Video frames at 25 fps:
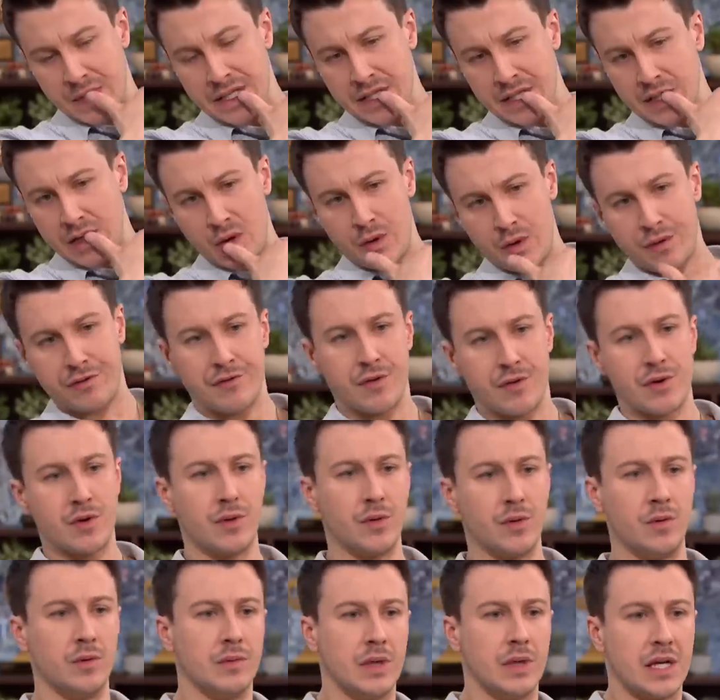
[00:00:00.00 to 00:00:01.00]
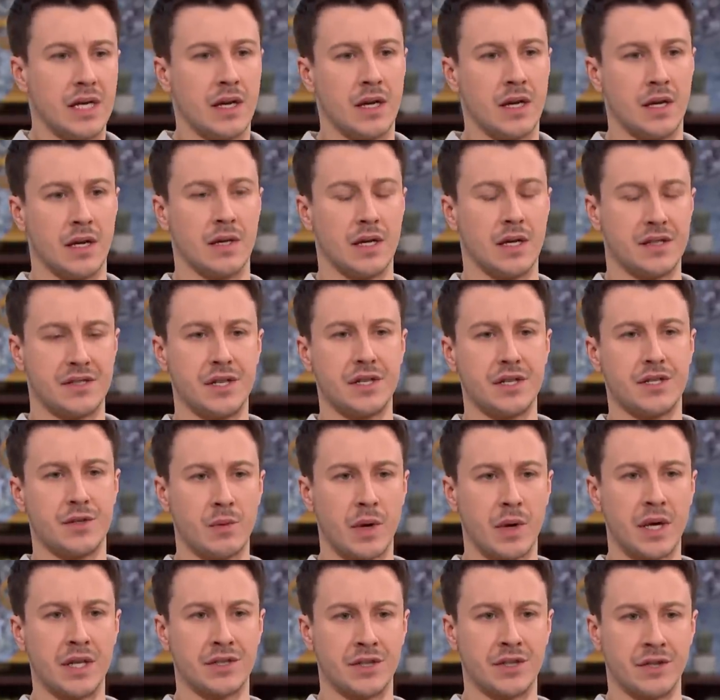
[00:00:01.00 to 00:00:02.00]
when you go through a
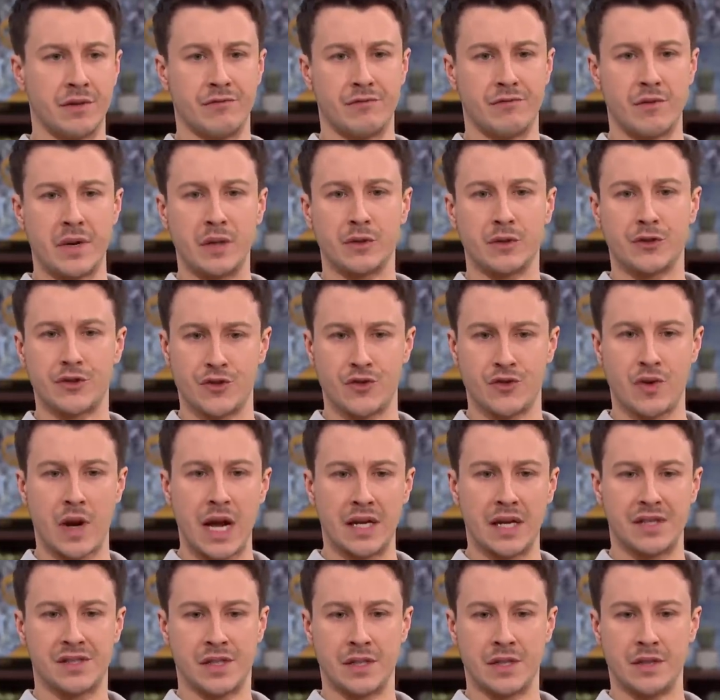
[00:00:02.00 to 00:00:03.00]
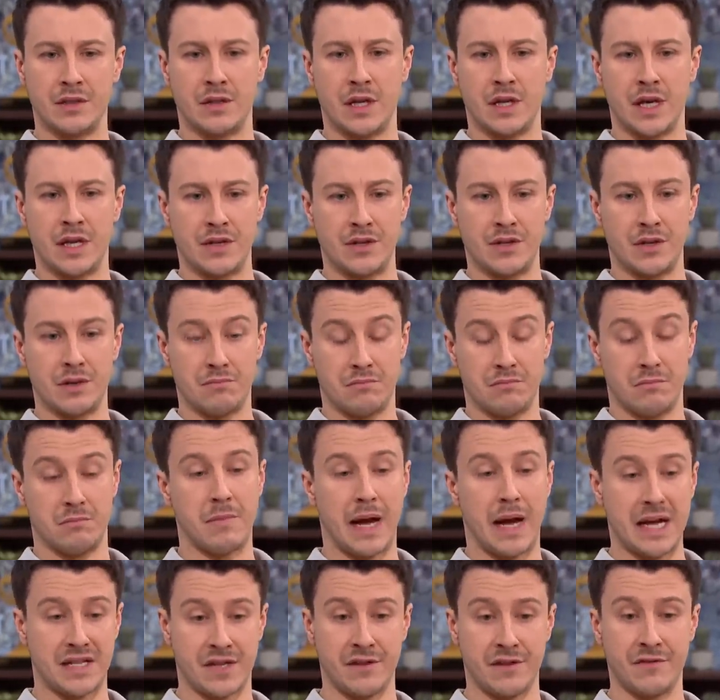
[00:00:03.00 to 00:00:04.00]
situation of real stress and
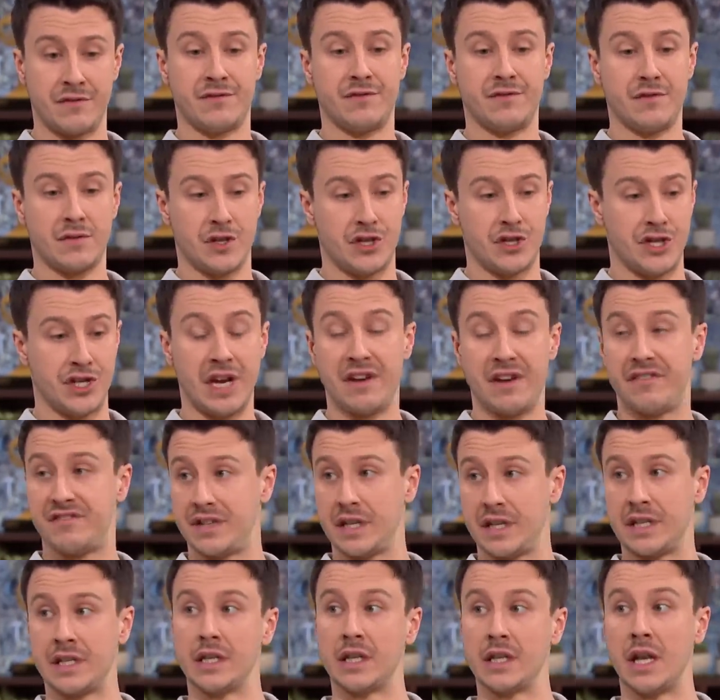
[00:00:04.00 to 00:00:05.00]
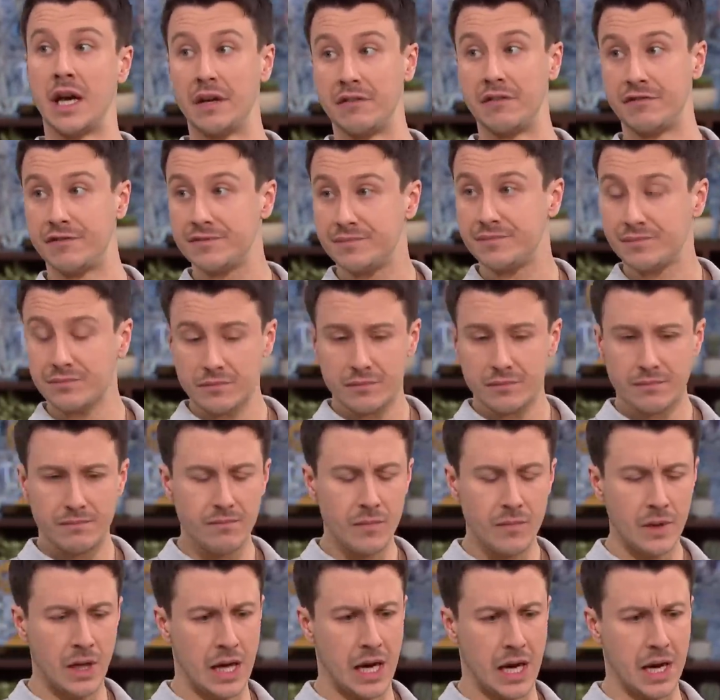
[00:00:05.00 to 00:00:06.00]
massive shift in your life.
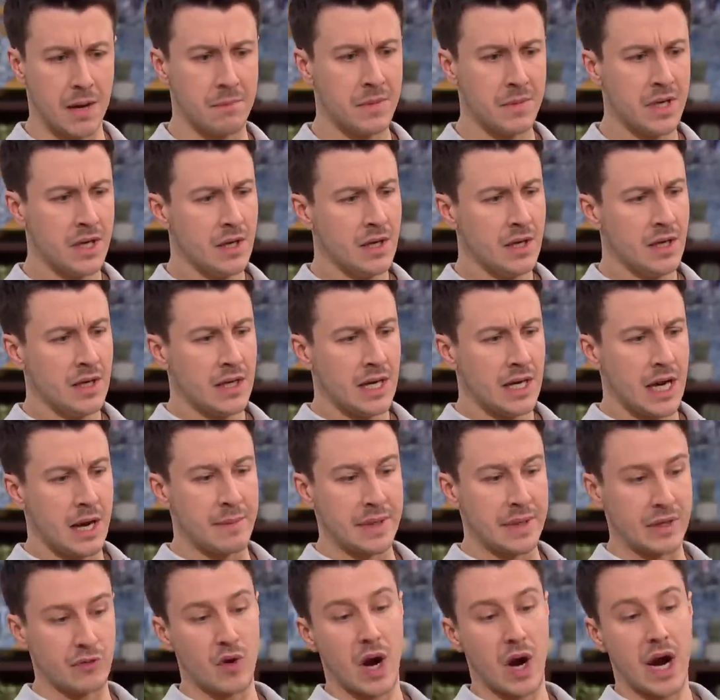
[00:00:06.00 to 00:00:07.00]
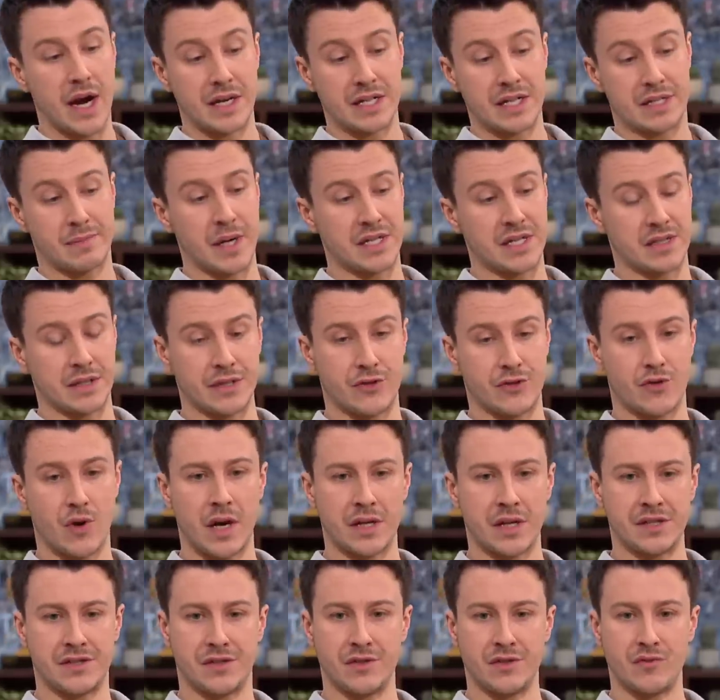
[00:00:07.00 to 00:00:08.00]
I mean, Ryan especially
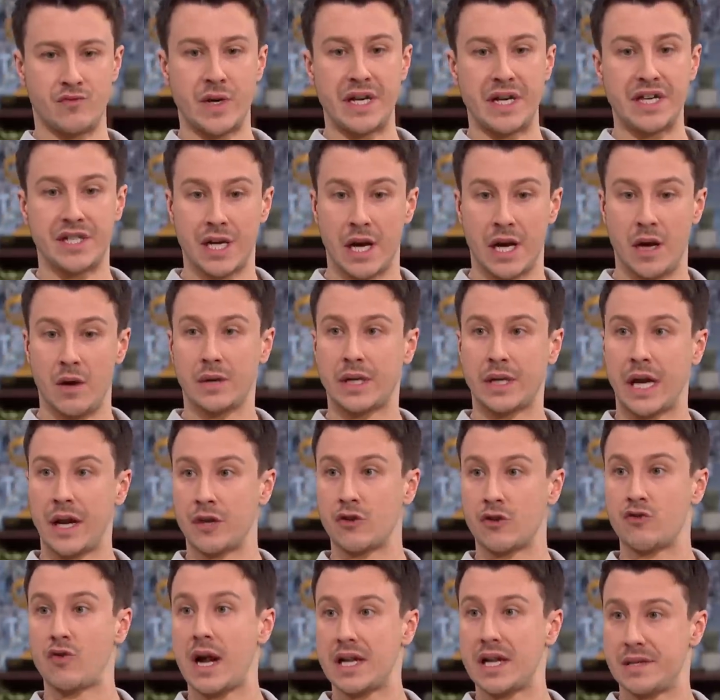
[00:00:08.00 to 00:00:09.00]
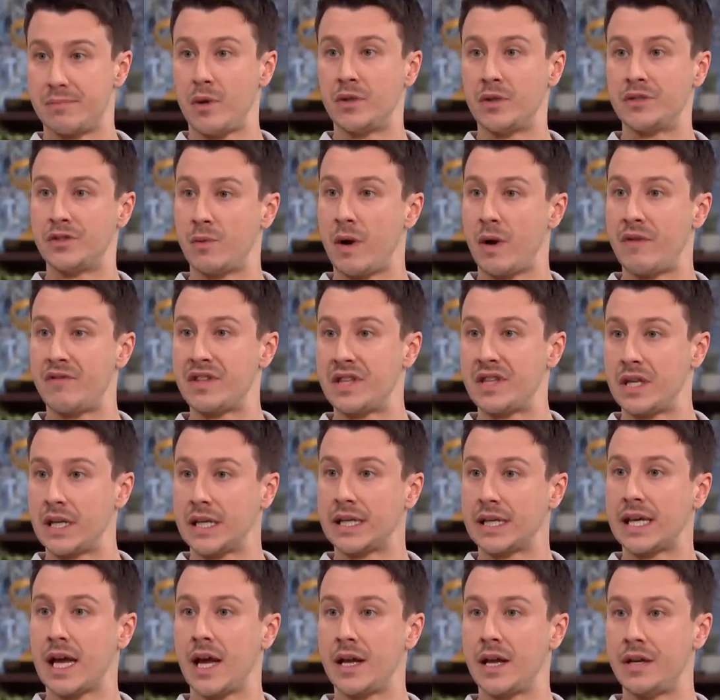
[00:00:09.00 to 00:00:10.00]
tries to reach out and kind of grasp onto everything
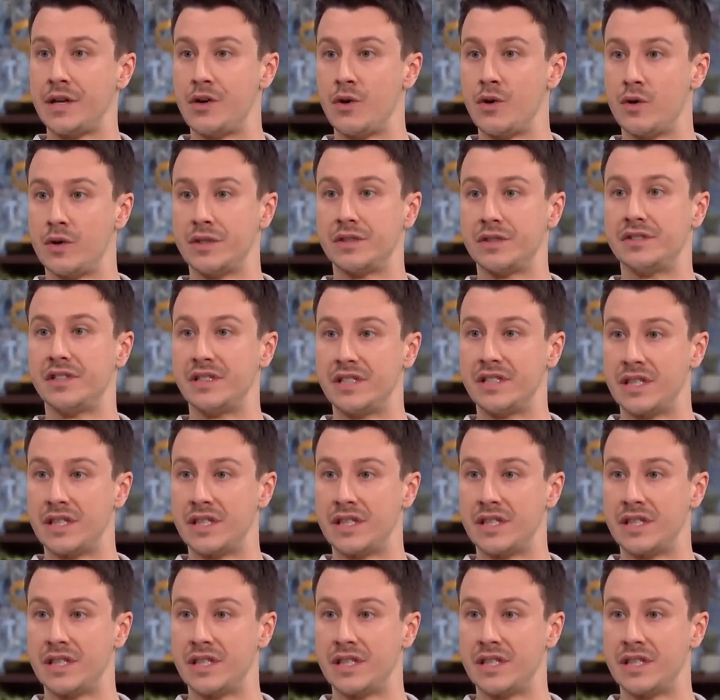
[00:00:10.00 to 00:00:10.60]
he can in order to